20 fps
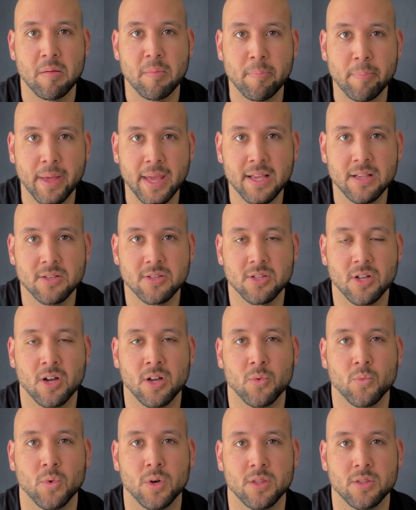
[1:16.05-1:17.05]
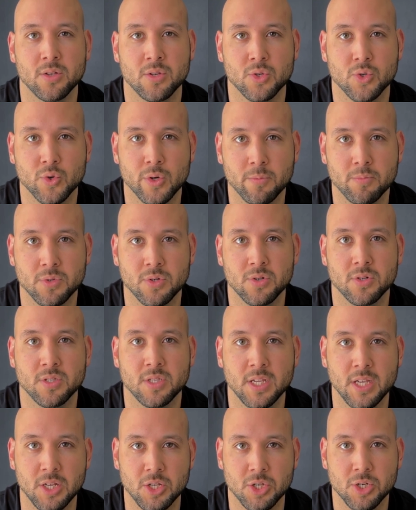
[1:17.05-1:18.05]
based on what the scriptures
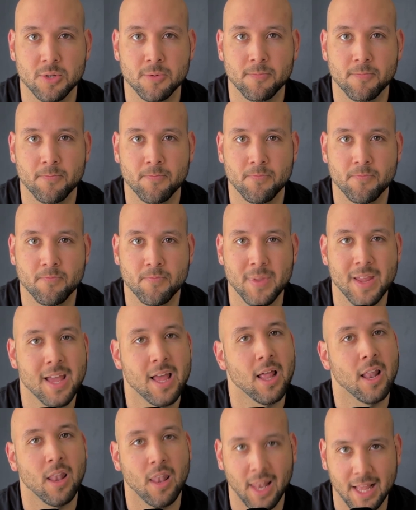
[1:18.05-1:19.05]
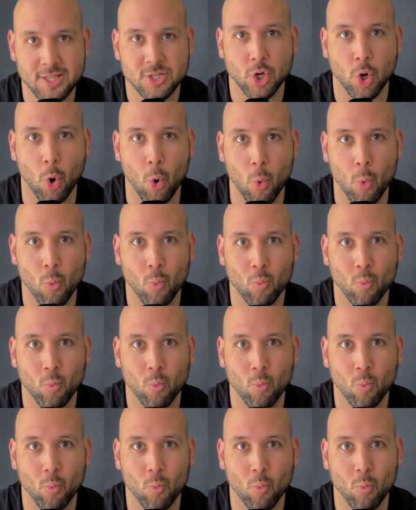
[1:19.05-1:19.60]
teach. Let's go.